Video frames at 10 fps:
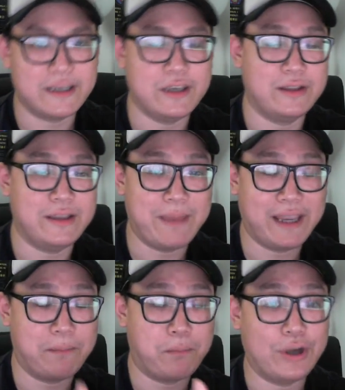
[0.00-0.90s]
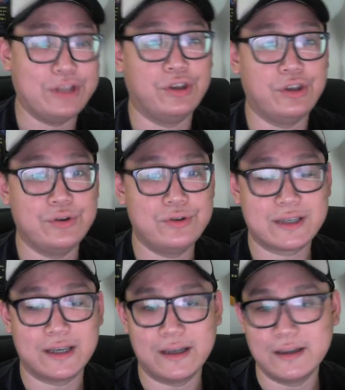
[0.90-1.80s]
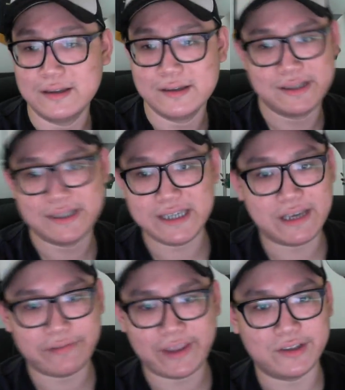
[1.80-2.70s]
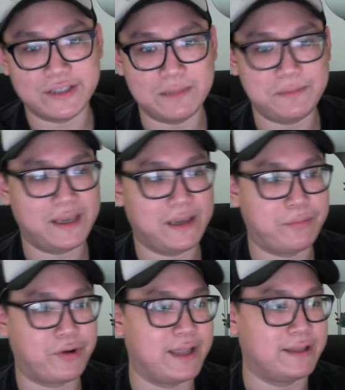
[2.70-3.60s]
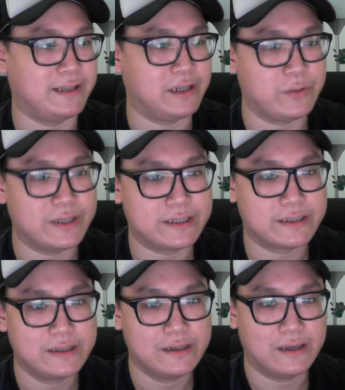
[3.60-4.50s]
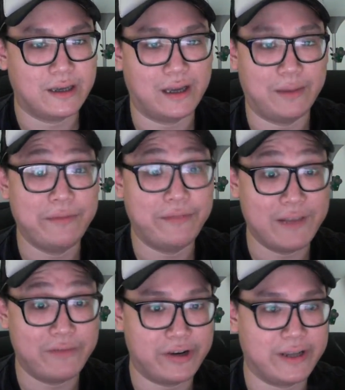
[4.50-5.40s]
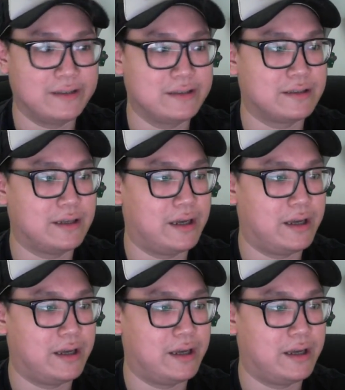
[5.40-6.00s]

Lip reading: they make it a point to use TFA or TPA brand liquids, flavorings.